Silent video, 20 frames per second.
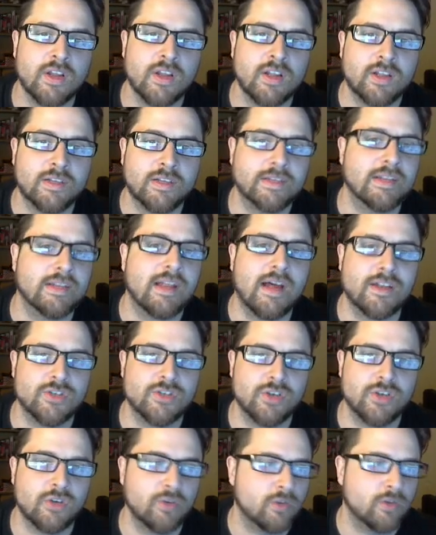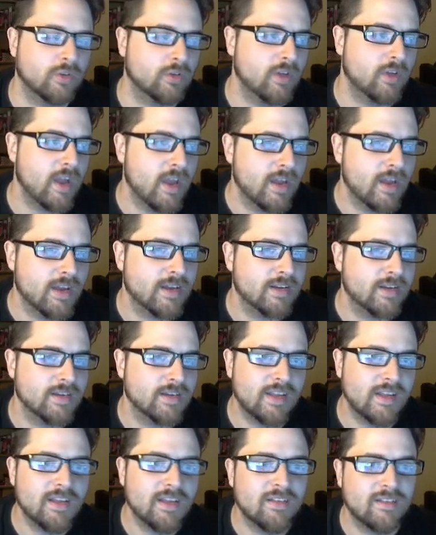logical and
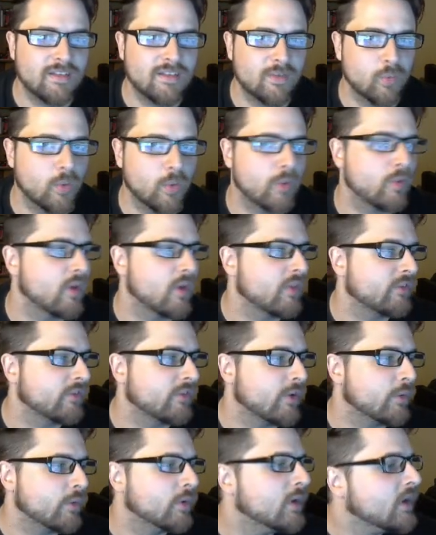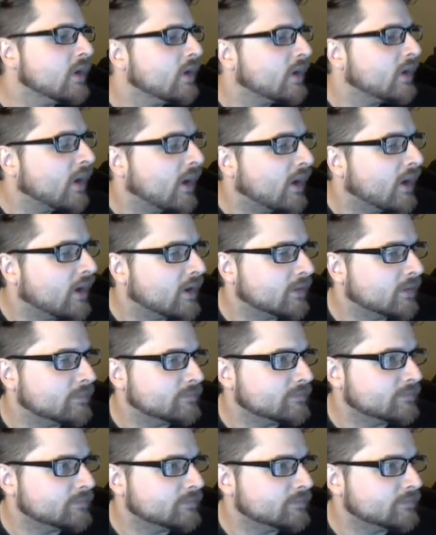easy to work with. So um,